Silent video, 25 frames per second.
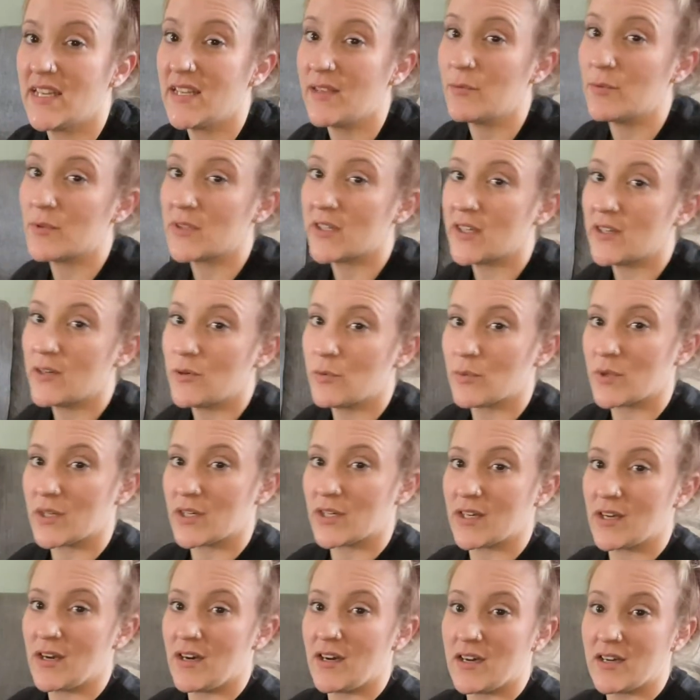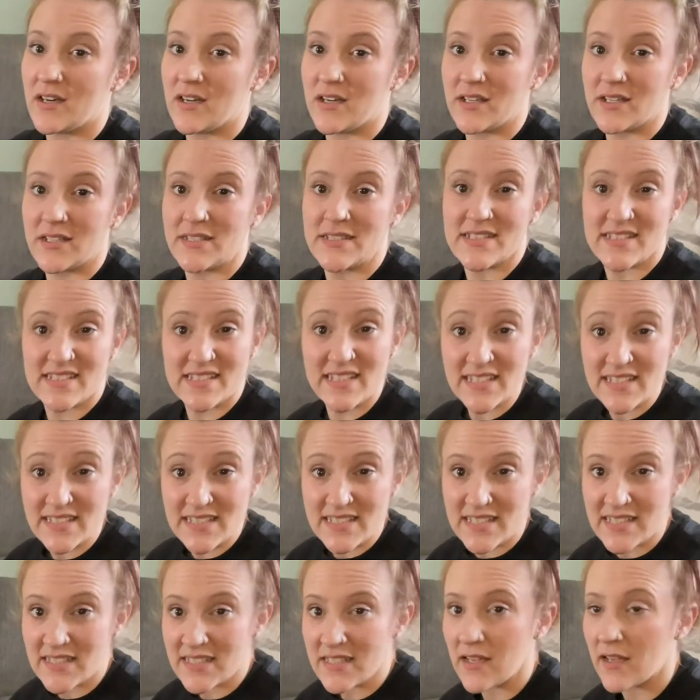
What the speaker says: we're going to work on sit.